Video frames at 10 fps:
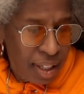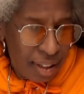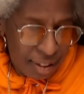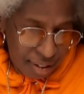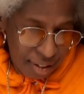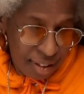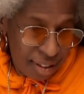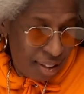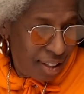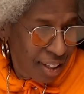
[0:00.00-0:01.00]
Hmm, my
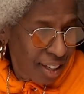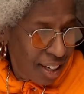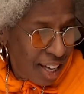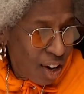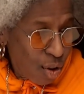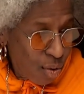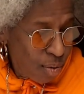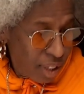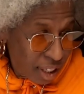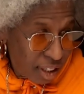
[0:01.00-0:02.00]
Shaka, who
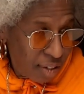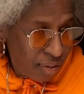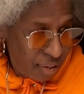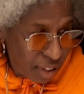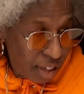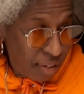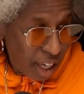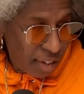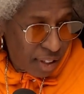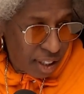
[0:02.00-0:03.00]
let's give give
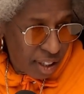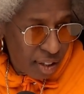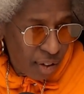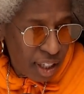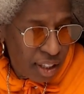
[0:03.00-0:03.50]
life to this, right?